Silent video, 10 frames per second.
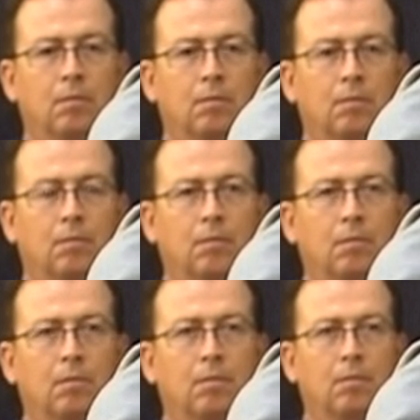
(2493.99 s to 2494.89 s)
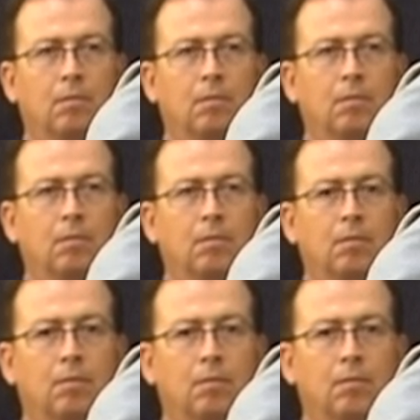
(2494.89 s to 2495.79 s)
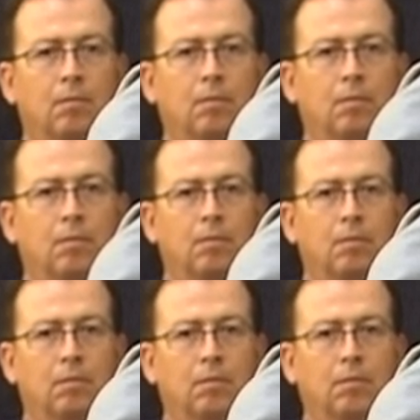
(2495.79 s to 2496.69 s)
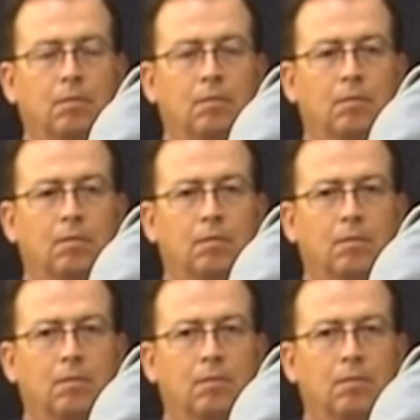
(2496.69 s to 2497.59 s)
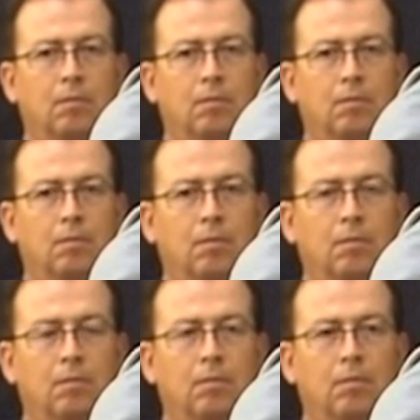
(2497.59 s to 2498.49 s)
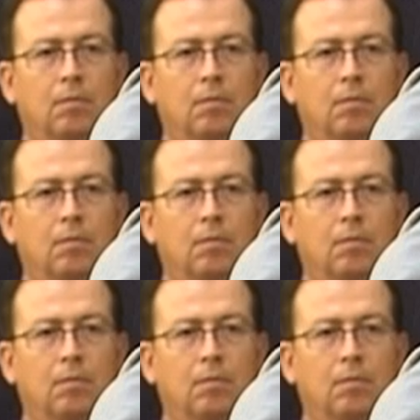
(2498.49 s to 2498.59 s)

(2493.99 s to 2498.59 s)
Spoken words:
(not speaking)